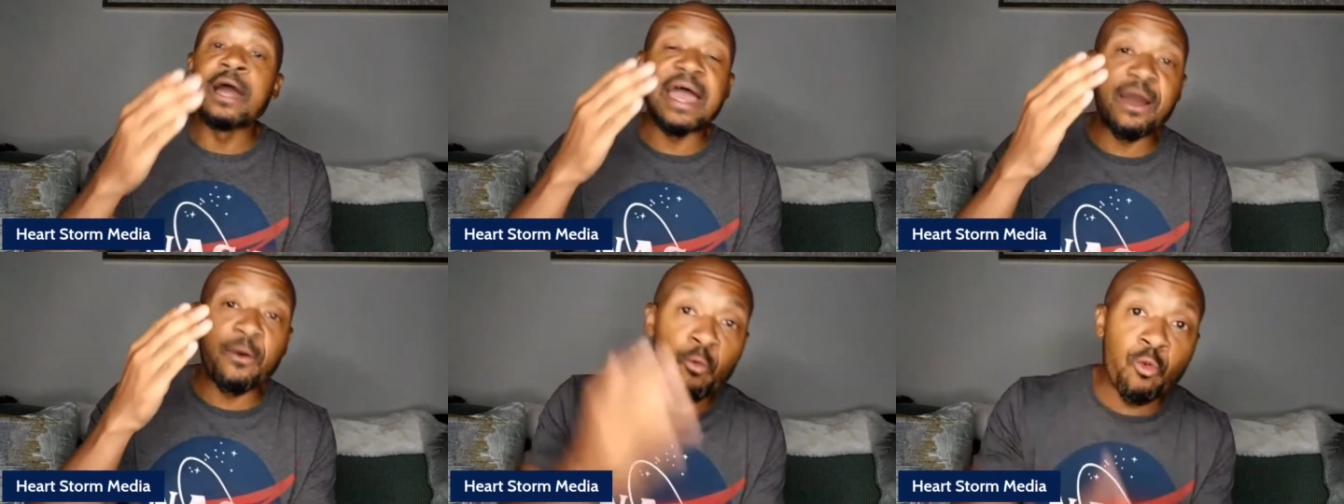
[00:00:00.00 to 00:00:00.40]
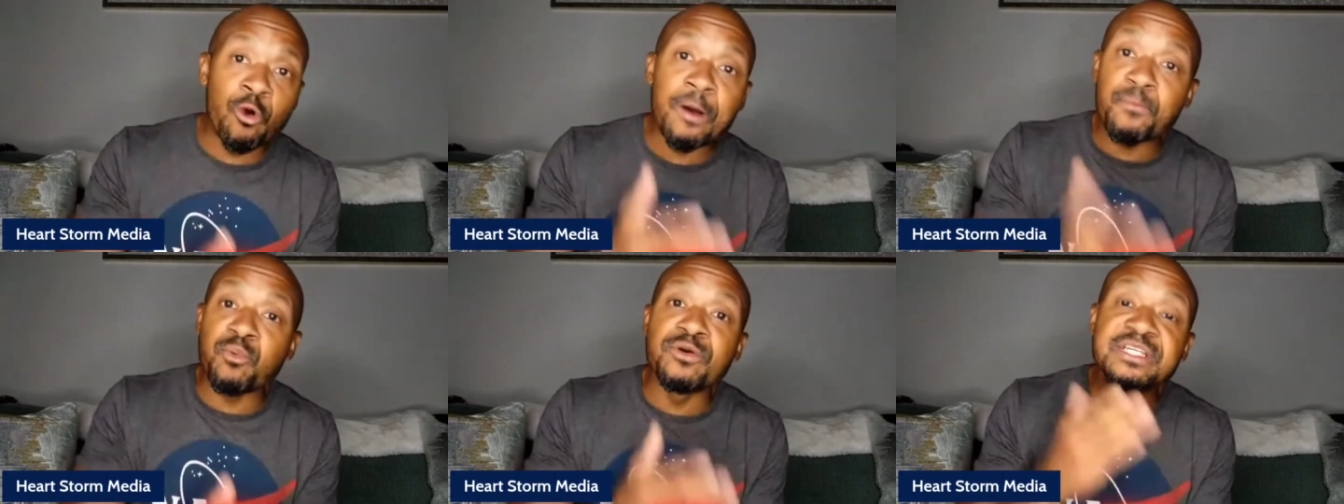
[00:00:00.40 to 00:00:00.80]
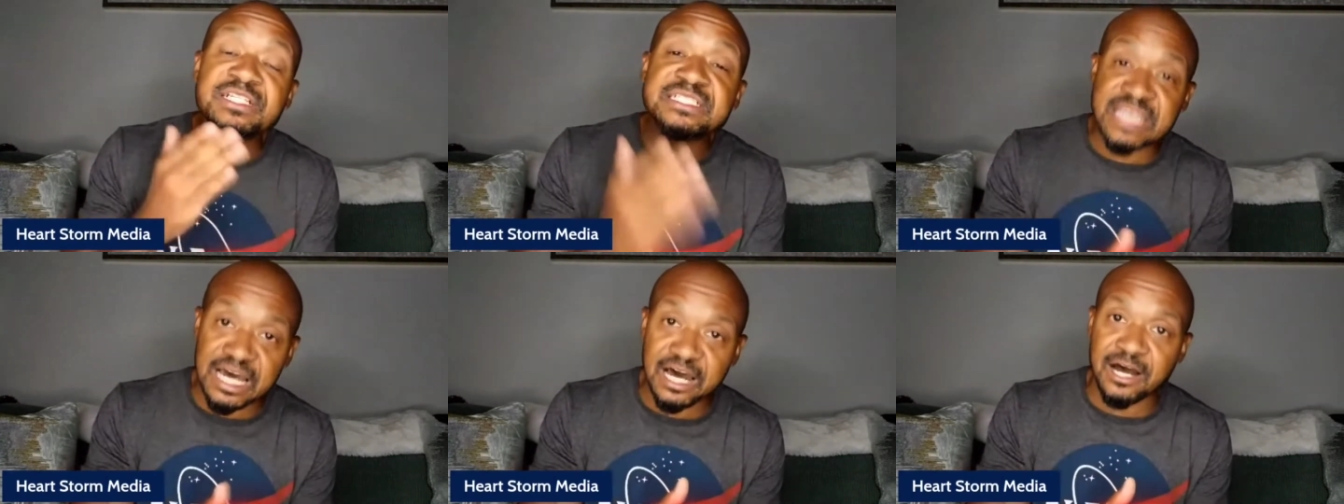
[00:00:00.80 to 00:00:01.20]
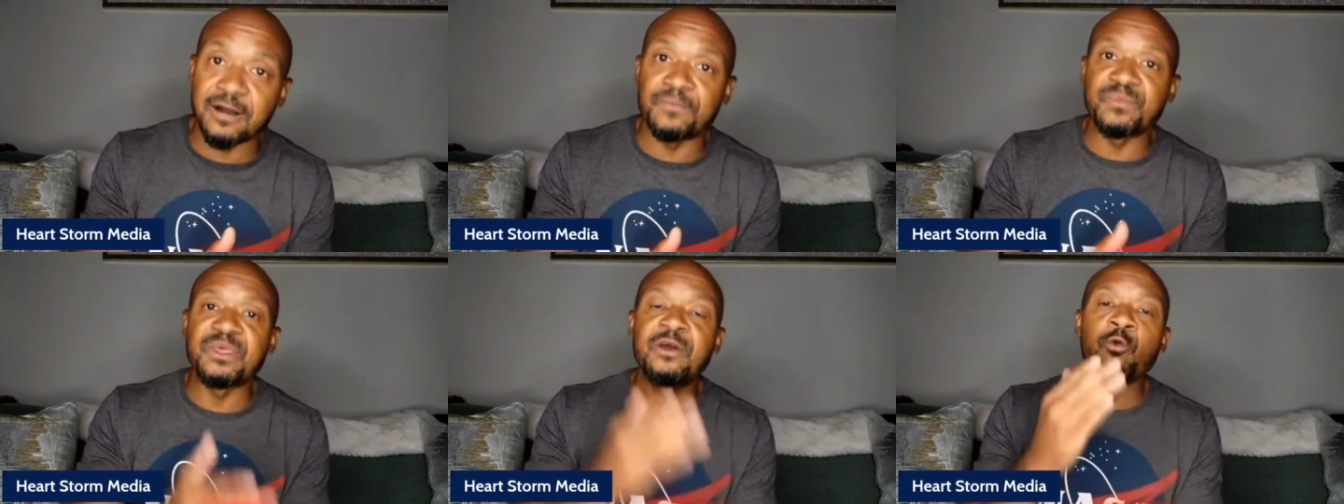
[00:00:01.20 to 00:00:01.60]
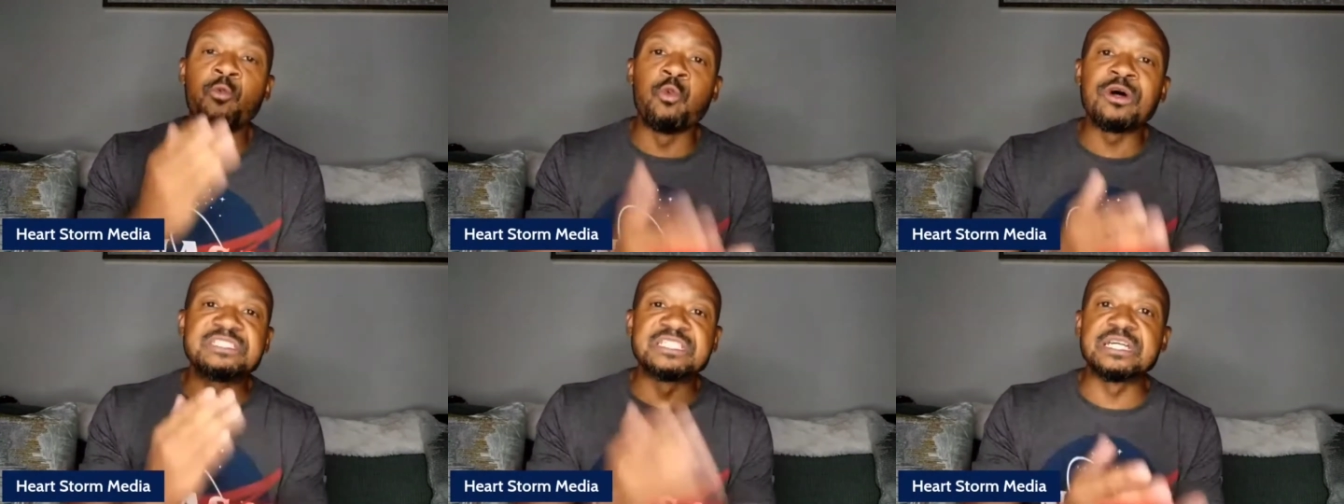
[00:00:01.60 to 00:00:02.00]
at what point of time
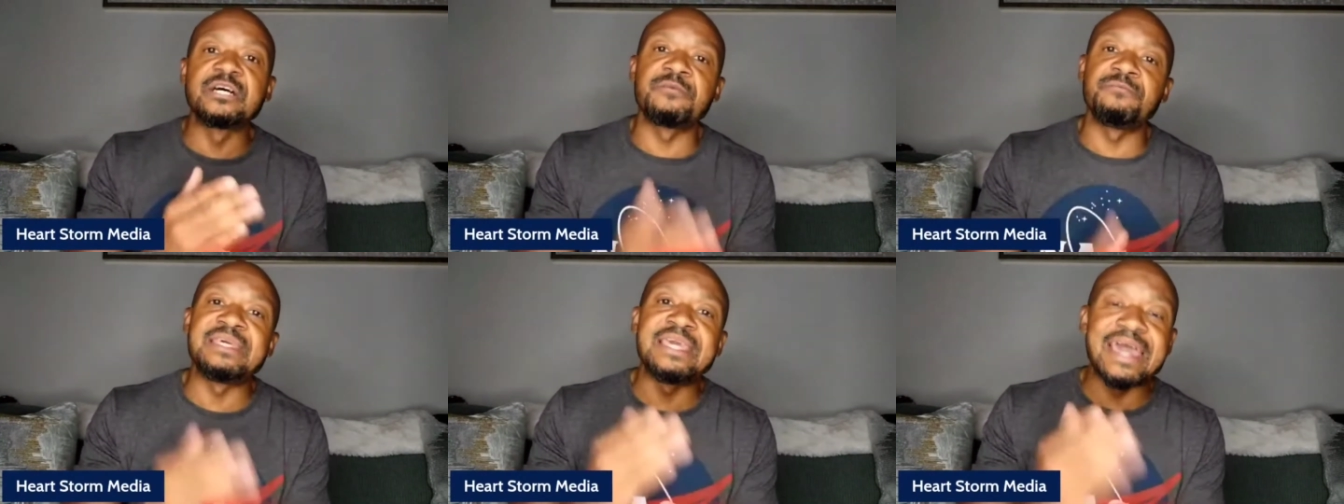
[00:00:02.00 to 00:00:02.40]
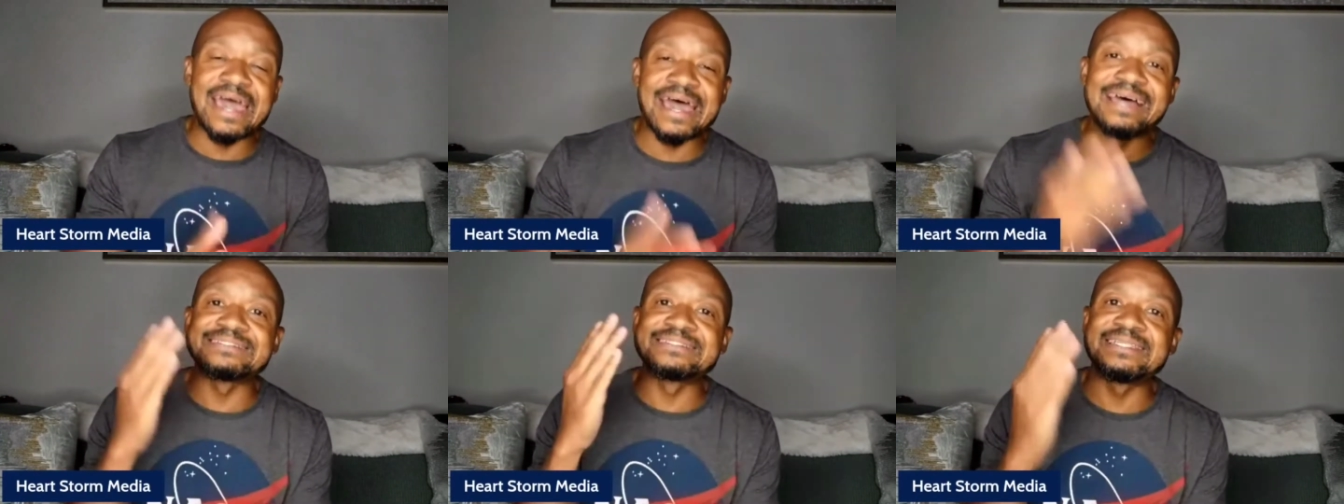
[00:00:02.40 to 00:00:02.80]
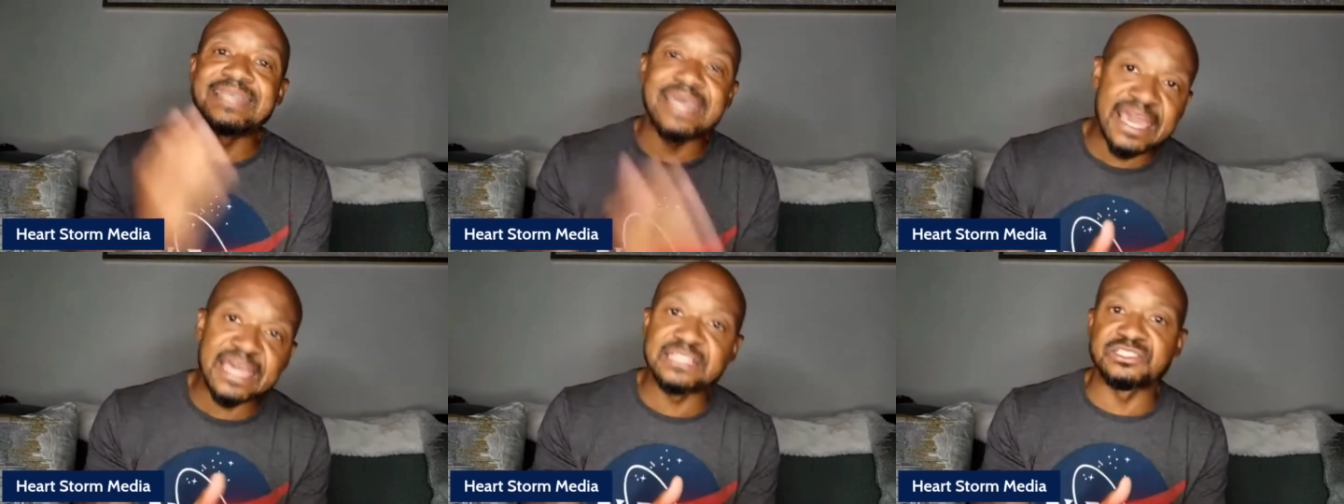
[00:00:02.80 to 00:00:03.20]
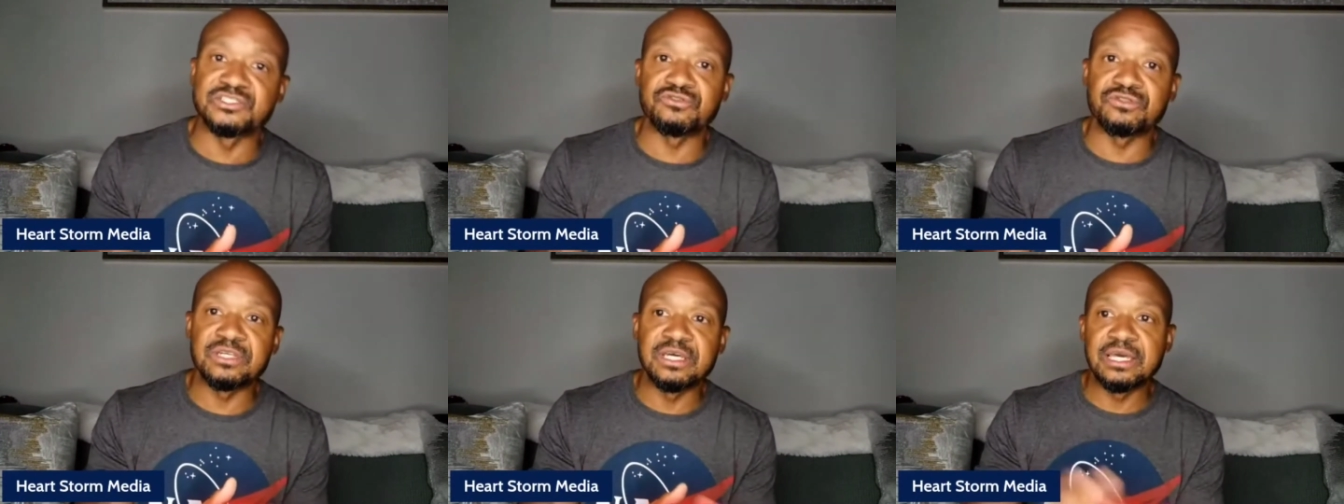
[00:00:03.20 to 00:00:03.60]
was it going to be asked and answered?